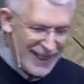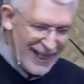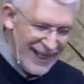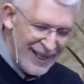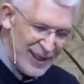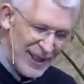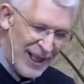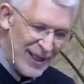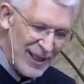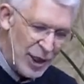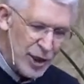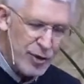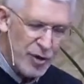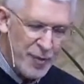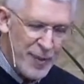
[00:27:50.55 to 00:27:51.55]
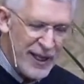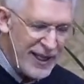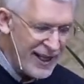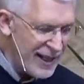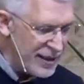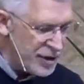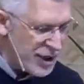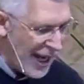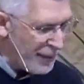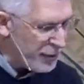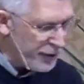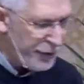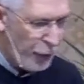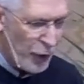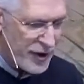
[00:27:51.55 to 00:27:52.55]
It, eh, look with me in
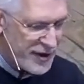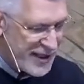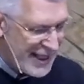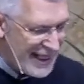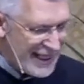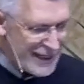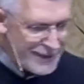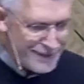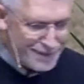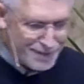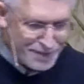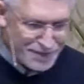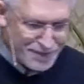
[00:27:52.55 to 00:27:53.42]
chapter 14.